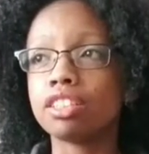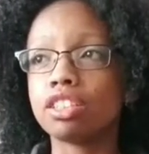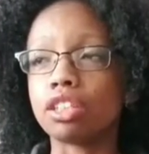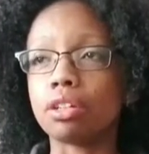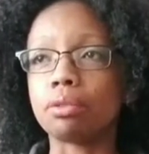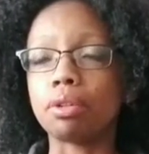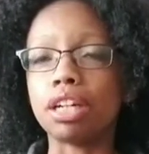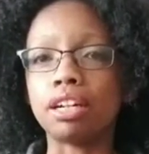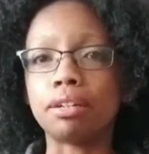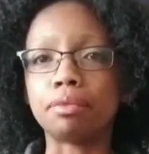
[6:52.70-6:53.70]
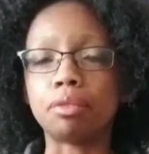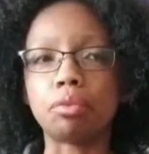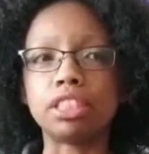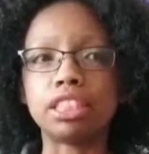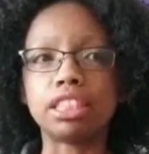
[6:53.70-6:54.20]
So
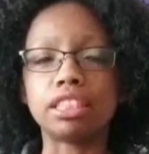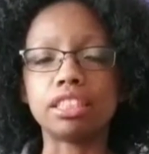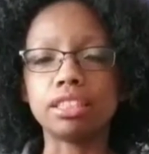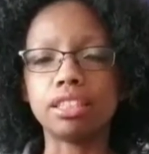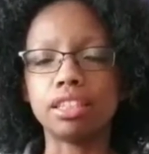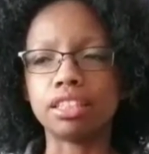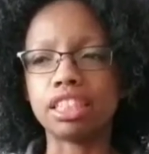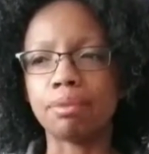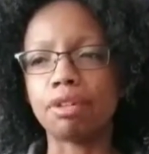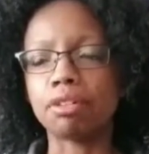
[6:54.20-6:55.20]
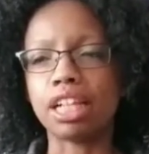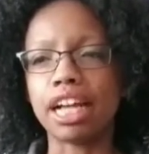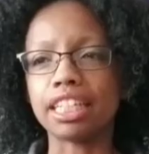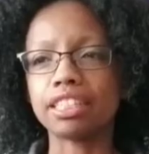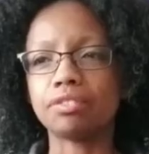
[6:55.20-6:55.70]
we did a demo
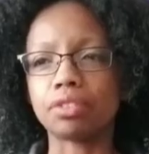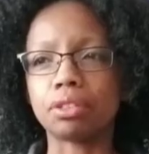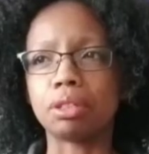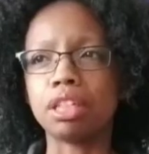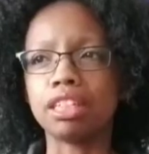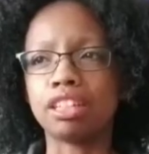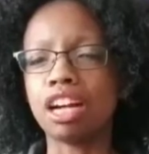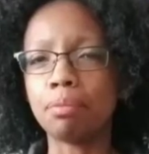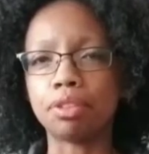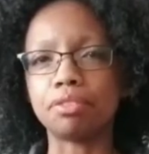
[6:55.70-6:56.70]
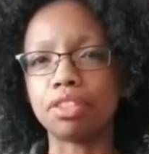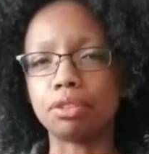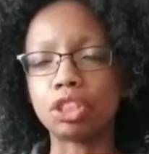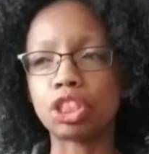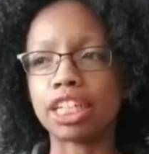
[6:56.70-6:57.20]
class for a couple of
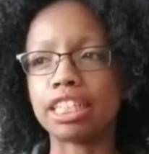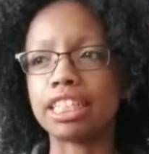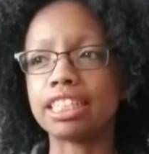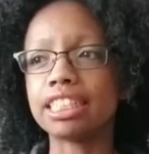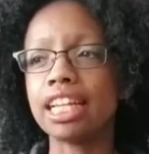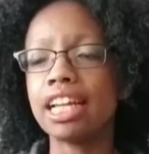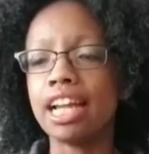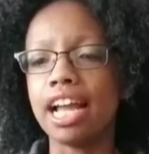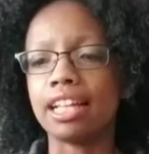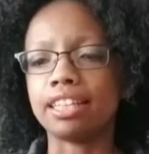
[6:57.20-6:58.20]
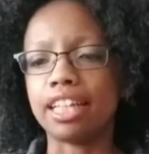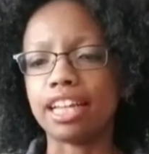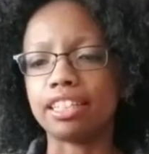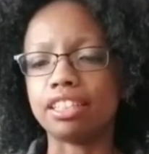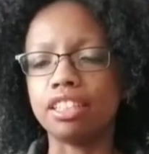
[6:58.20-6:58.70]
those trainings, and
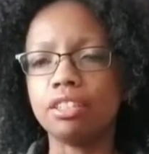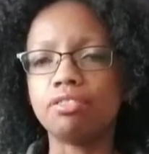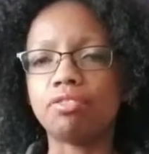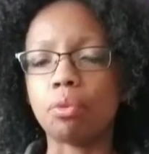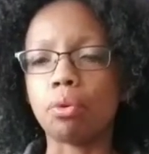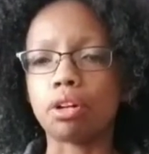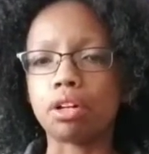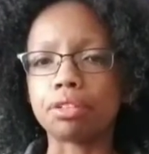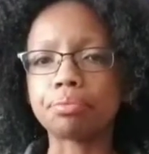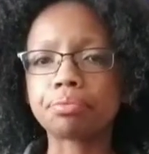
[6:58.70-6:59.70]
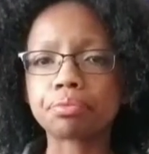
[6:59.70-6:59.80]
then for